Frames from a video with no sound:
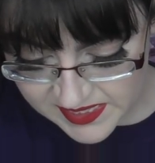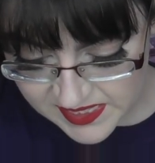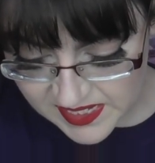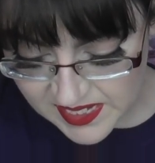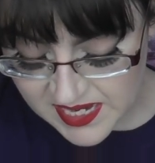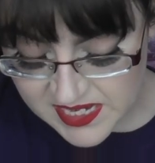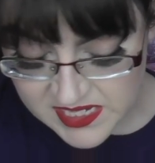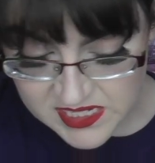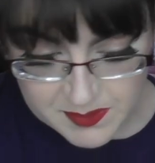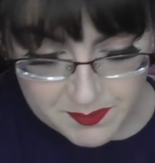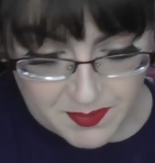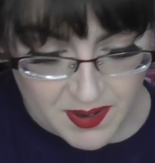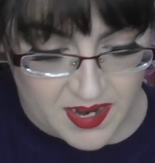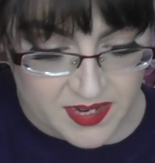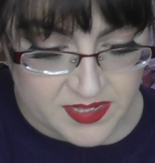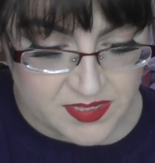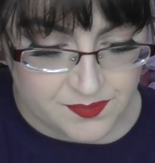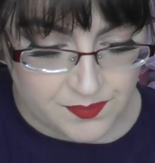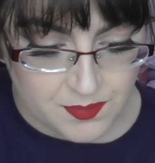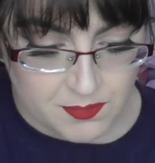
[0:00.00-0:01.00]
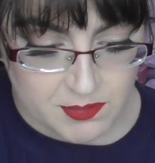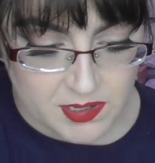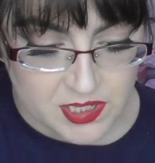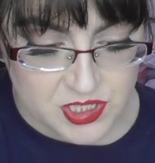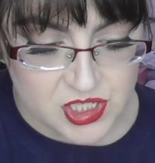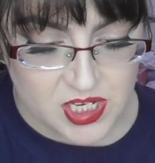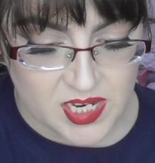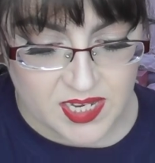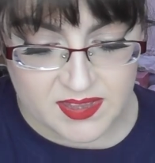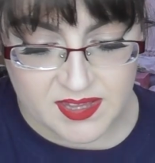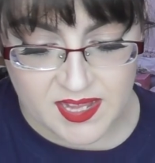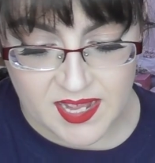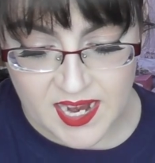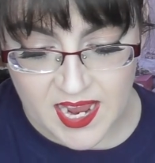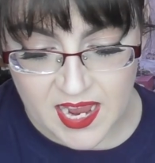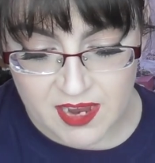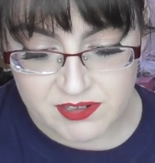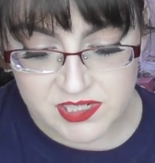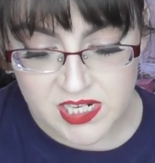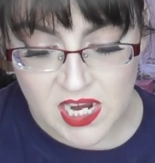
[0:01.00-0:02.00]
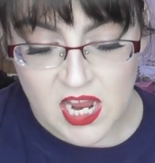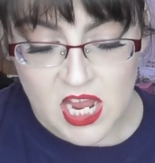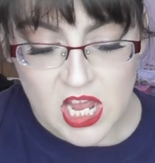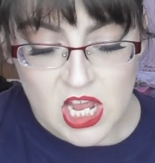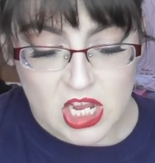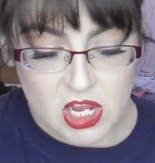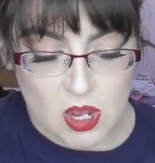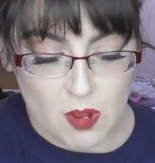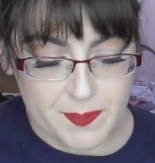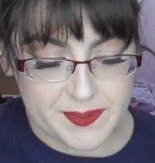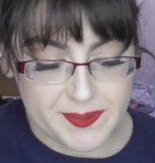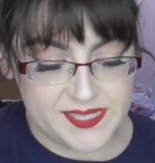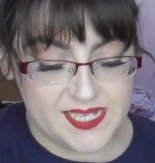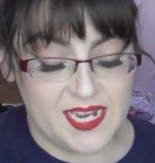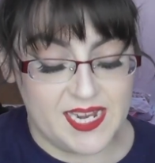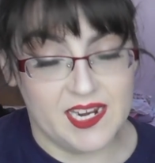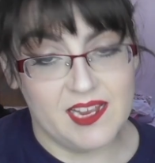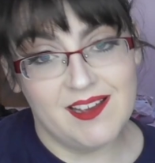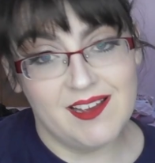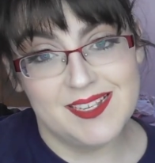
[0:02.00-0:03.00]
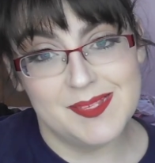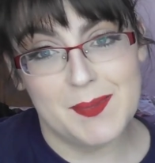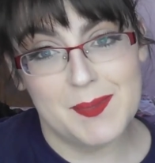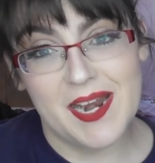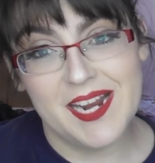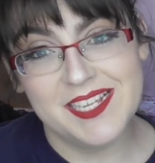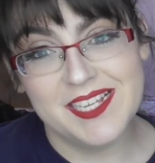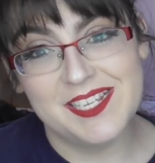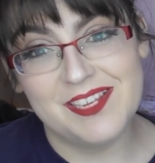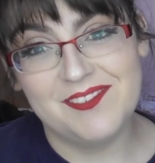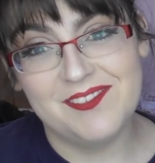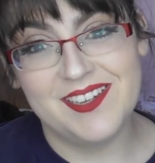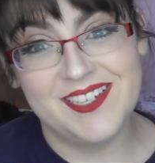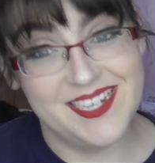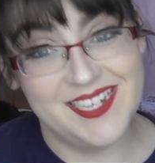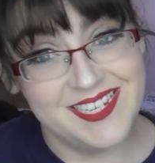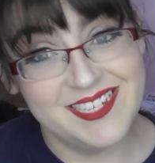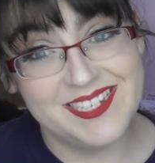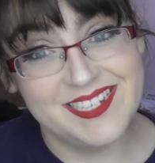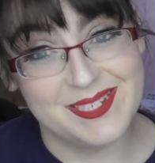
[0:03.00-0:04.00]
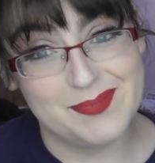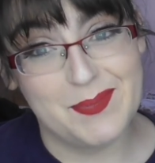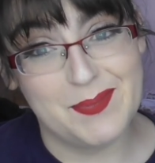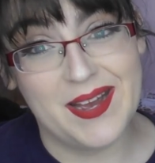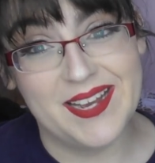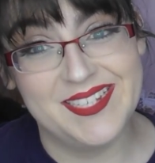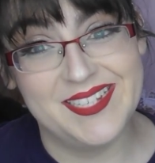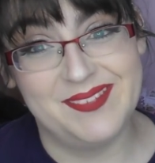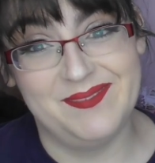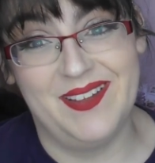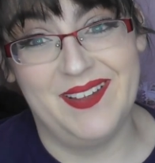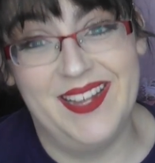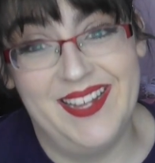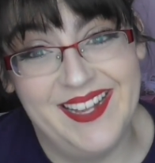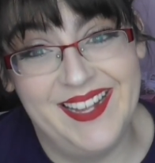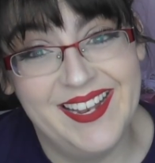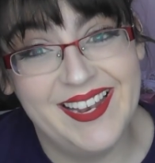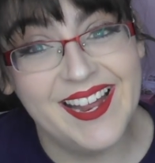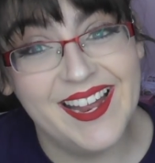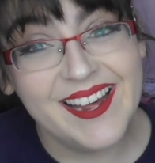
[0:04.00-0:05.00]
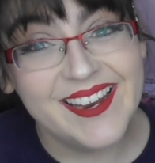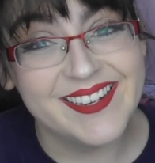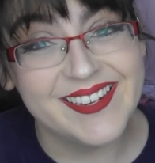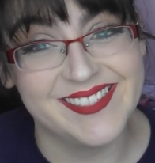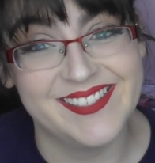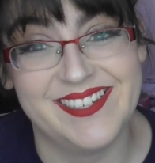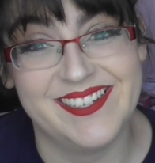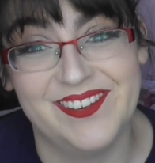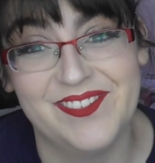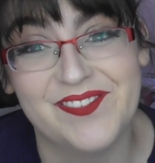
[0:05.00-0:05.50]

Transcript: an indie brand if you want to check that out. Copacetic Cosmetics, who I did just buy a lot of stuff